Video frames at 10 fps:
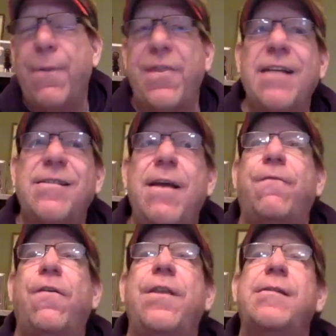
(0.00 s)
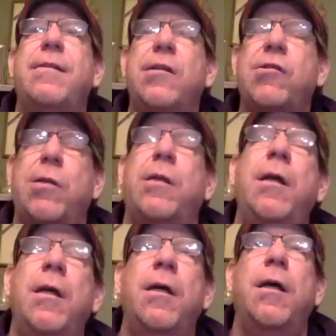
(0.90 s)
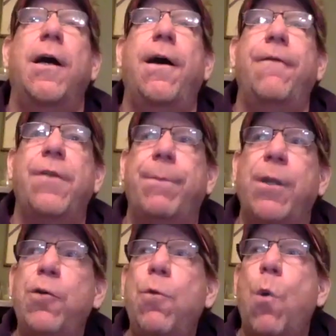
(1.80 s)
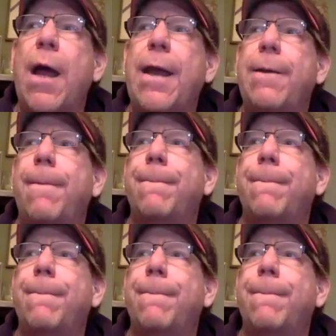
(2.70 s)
But that's it for this edition of the Blue White